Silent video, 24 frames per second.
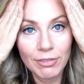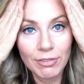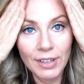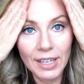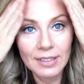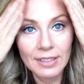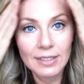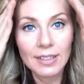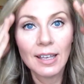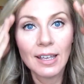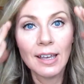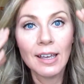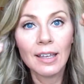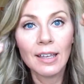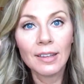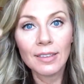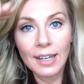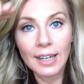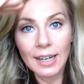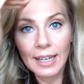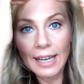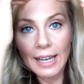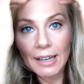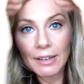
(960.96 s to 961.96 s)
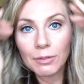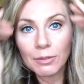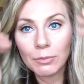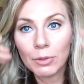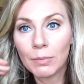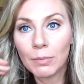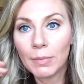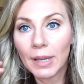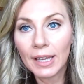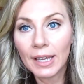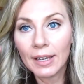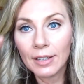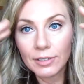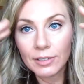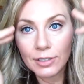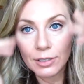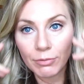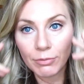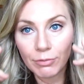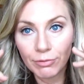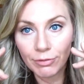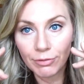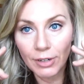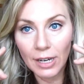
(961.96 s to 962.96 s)
face that I kind of want my hair to
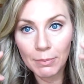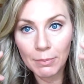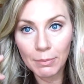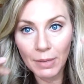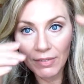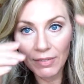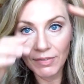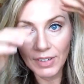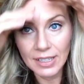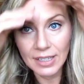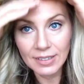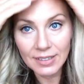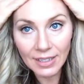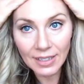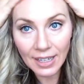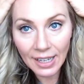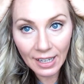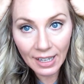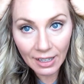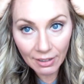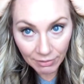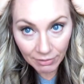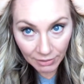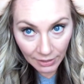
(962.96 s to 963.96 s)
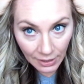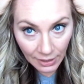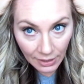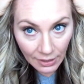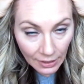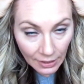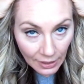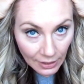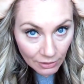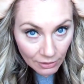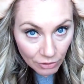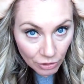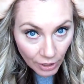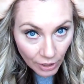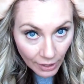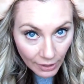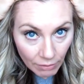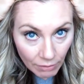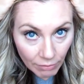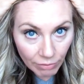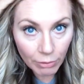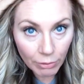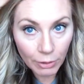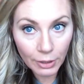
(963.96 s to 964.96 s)
frame my face, and I have a
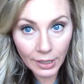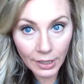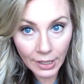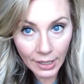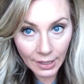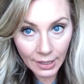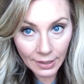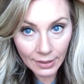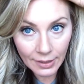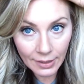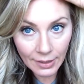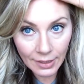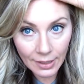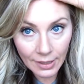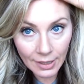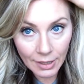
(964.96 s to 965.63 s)
giant forehead,